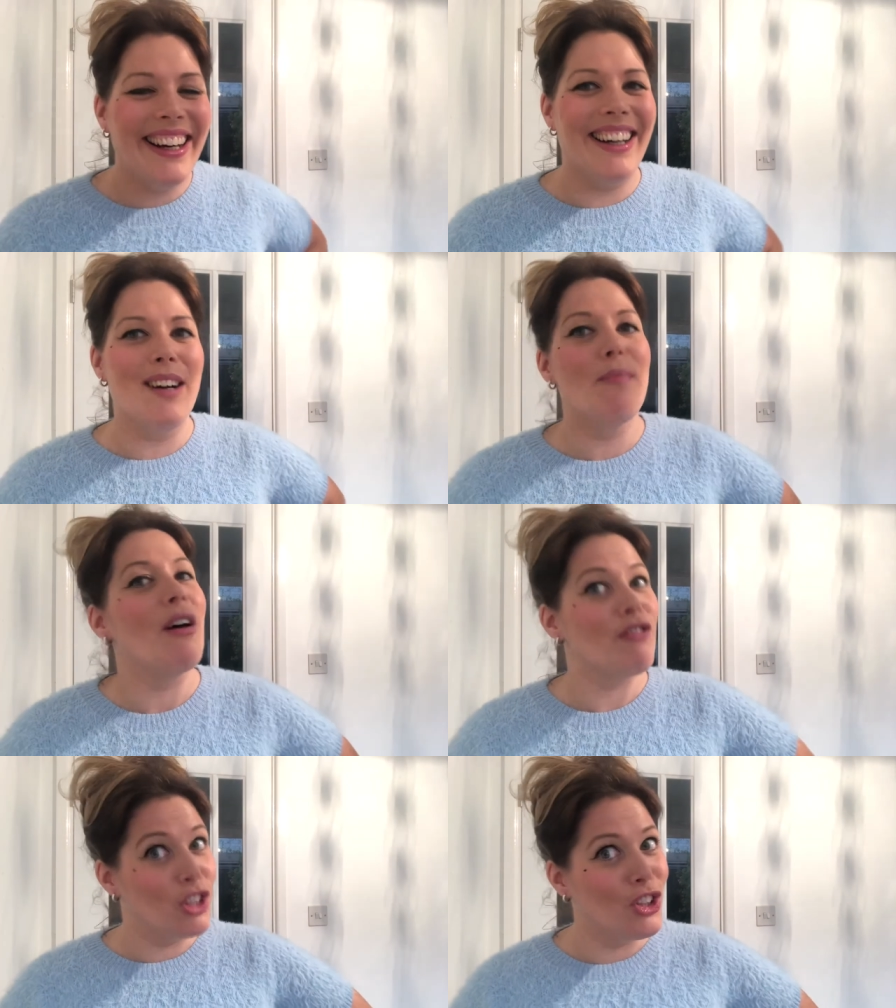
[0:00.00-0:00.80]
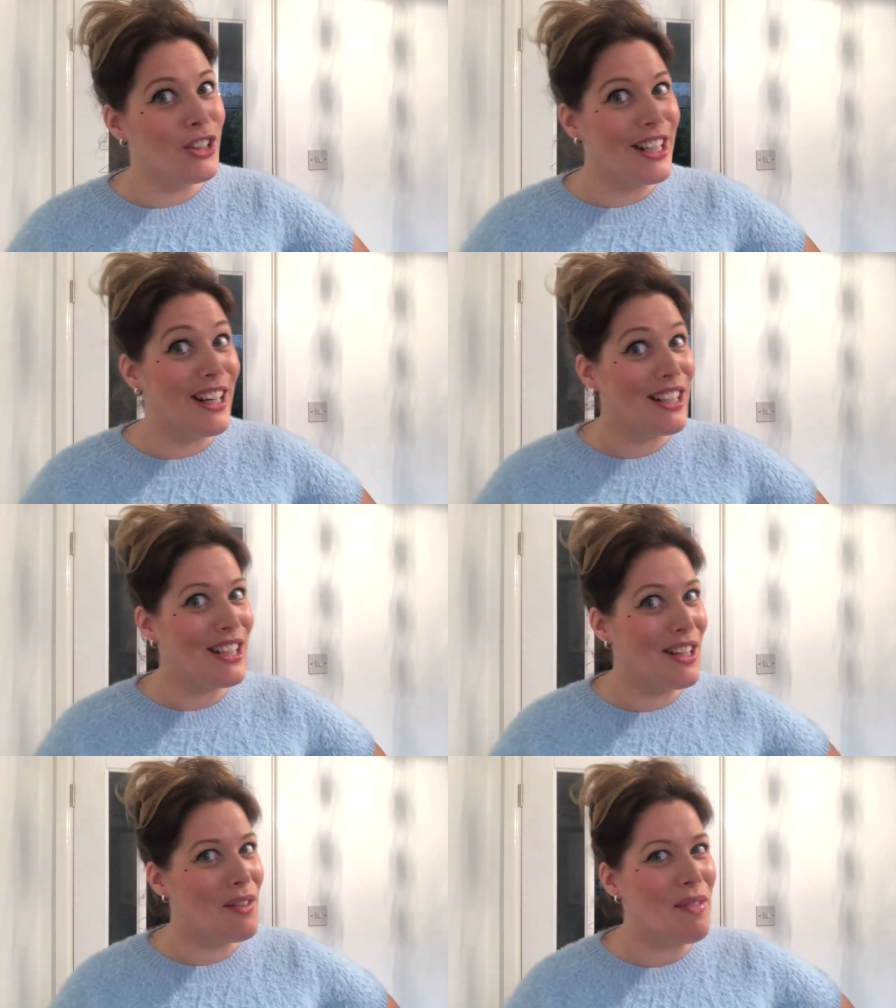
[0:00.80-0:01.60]
Uh, my friend Johnny likes
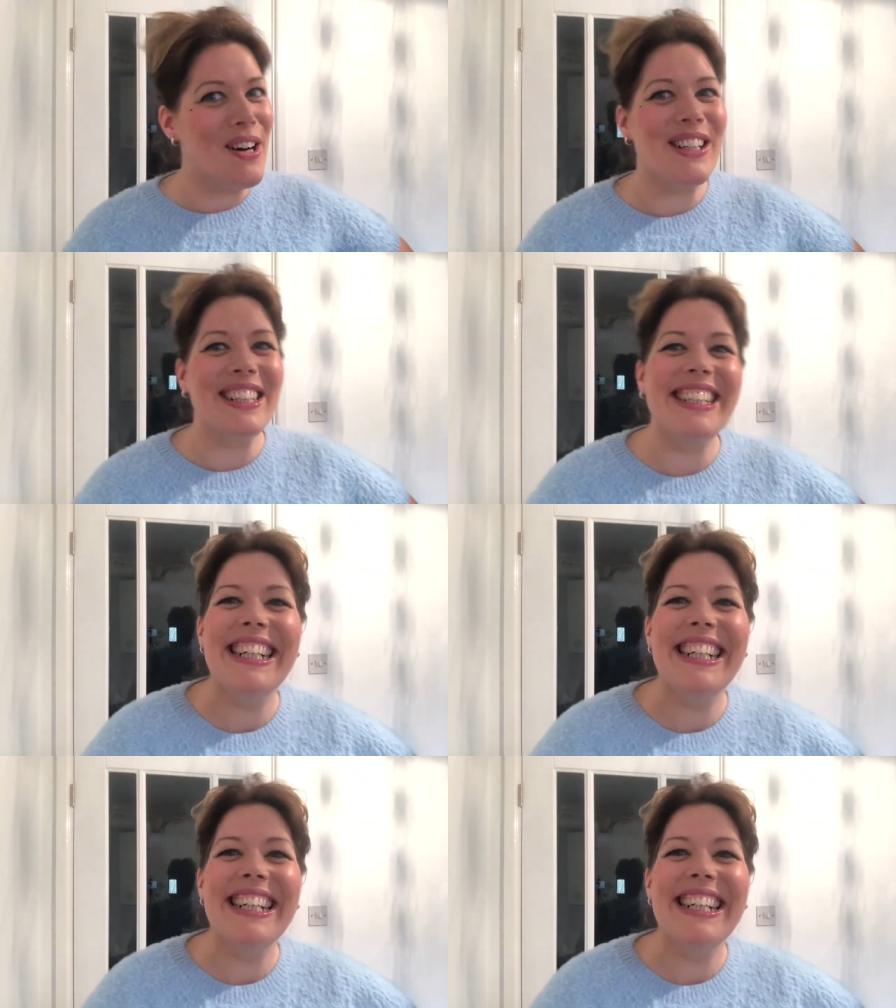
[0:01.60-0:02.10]
Lionel Bart.